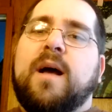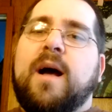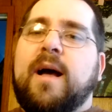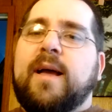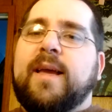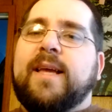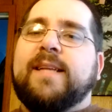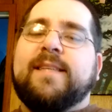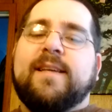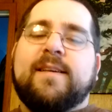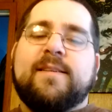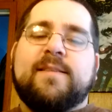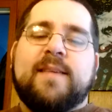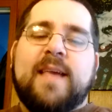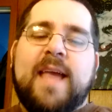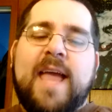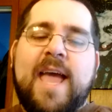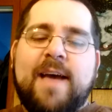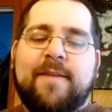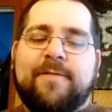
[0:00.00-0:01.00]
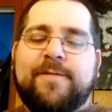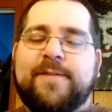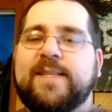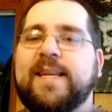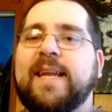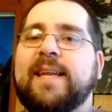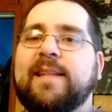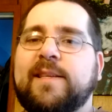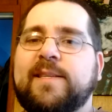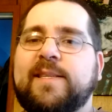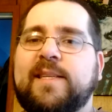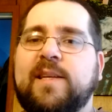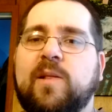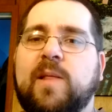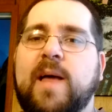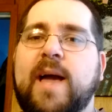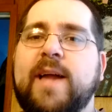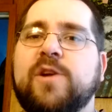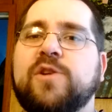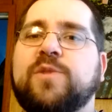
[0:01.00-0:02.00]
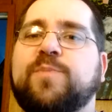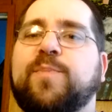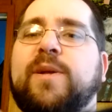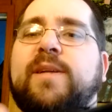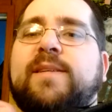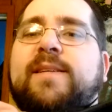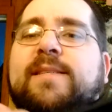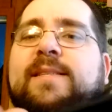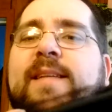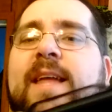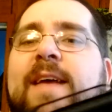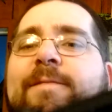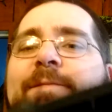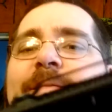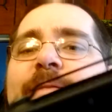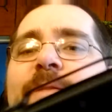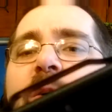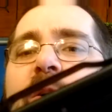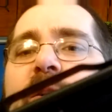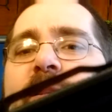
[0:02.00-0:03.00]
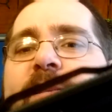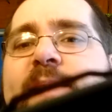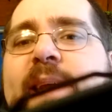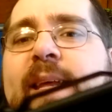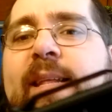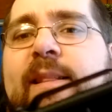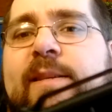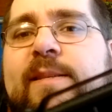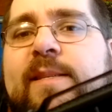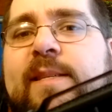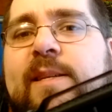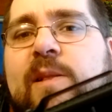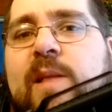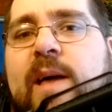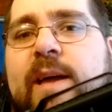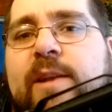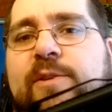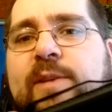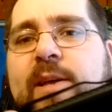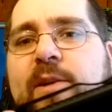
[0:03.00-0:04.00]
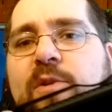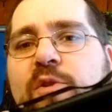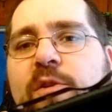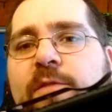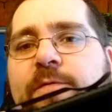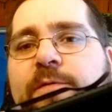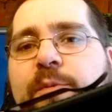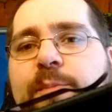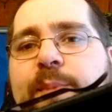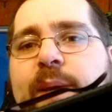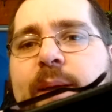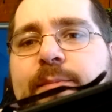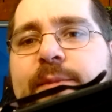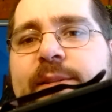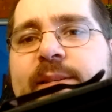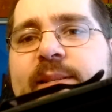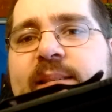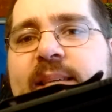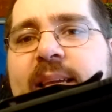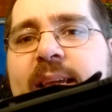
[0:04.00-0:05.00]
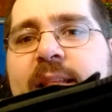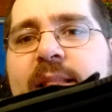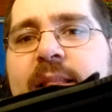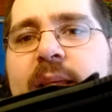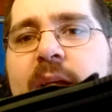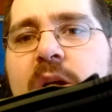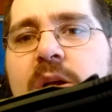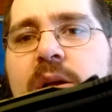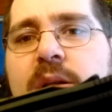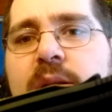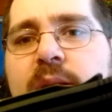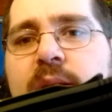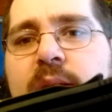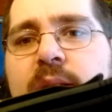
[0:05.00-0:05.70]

It does have stainless steel liners, but it doesn't have full stainless steel liners. I don't know if you'll be able to see in there.